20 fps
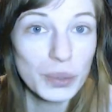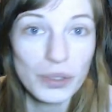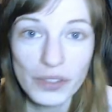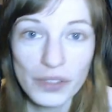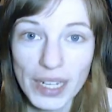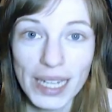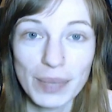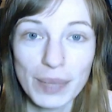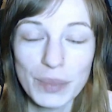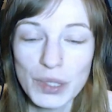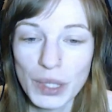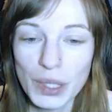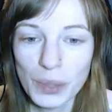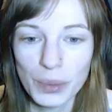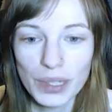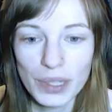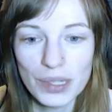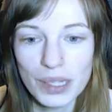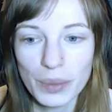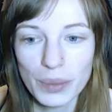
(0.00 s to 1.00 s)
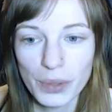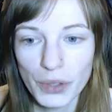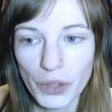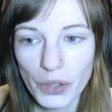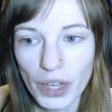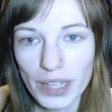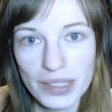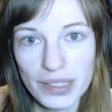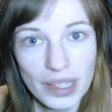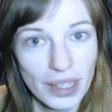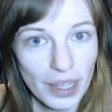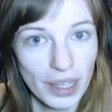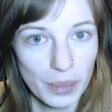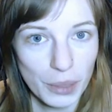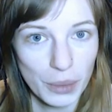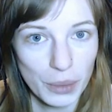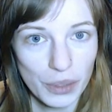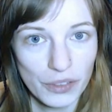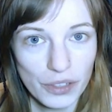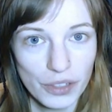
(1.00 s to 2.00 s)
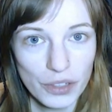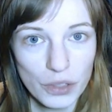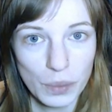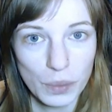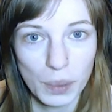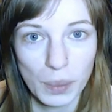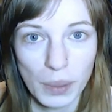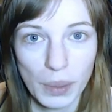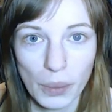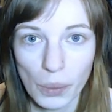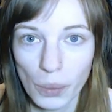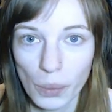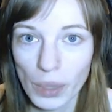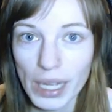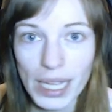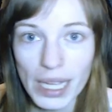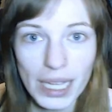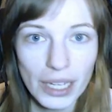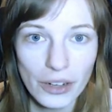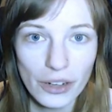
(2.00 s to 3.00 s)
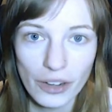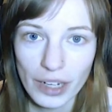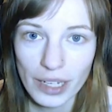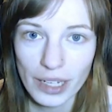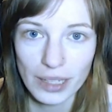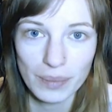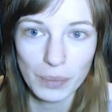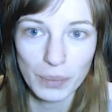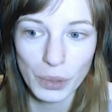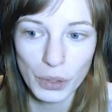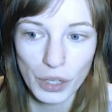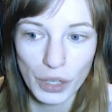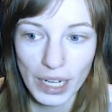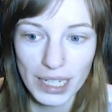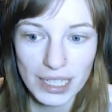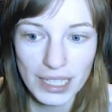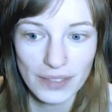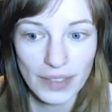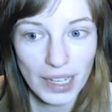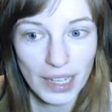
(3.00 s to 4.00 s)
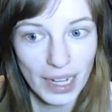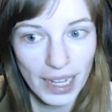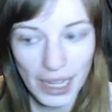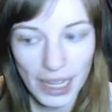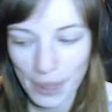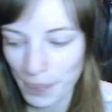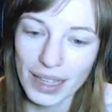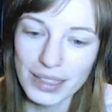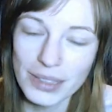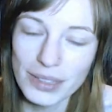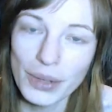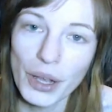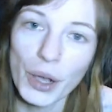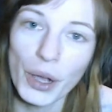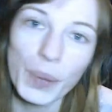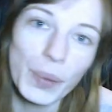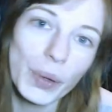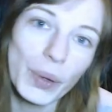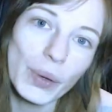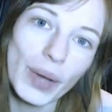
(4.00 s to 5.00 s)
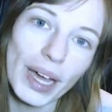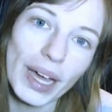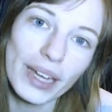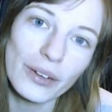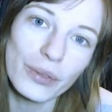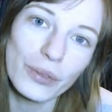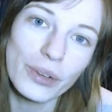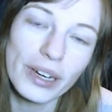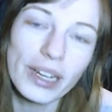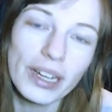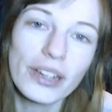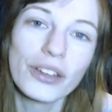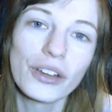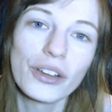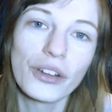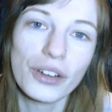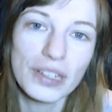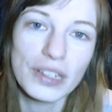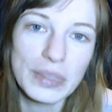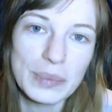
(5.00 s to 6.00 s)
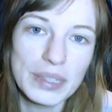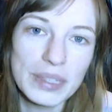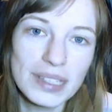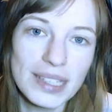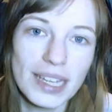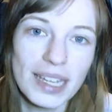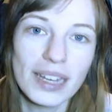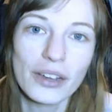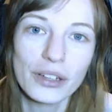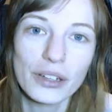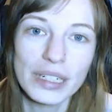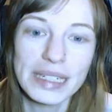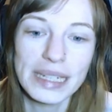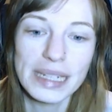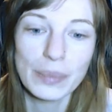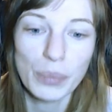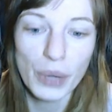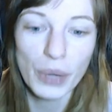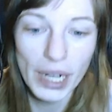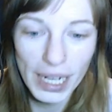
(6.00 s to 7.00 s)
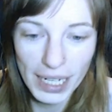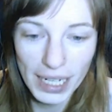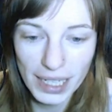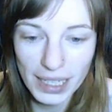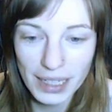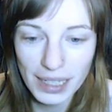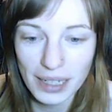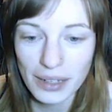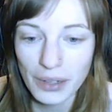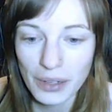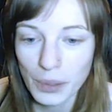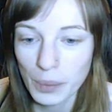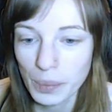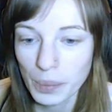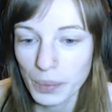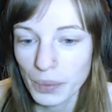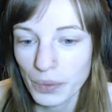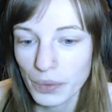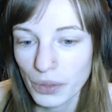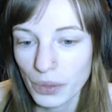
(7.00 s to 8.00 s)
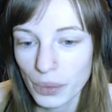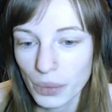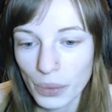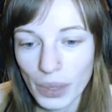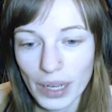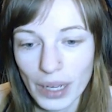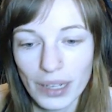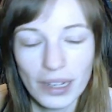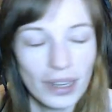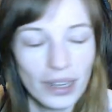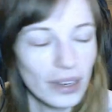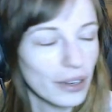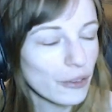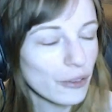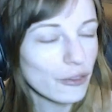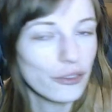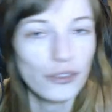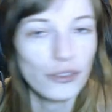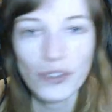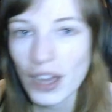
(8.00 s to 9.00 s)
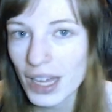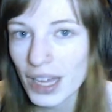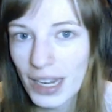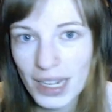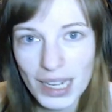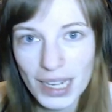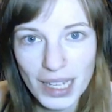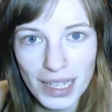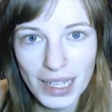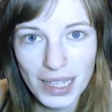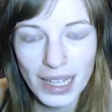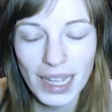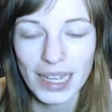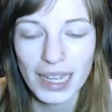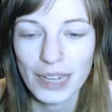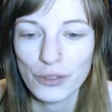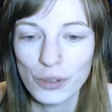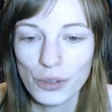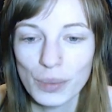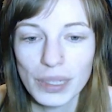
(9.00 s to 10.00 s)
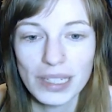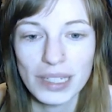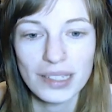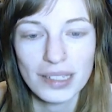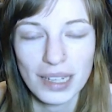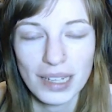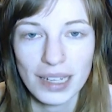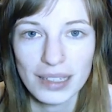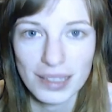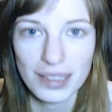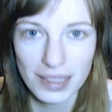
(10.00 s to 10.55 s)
with names, so I want to see what you guys can come up with because you're probably way cre more creative than I am. So I hope you all had a really good Christmas and a holiday break. I hope you all had a lot of fun and everybody stayed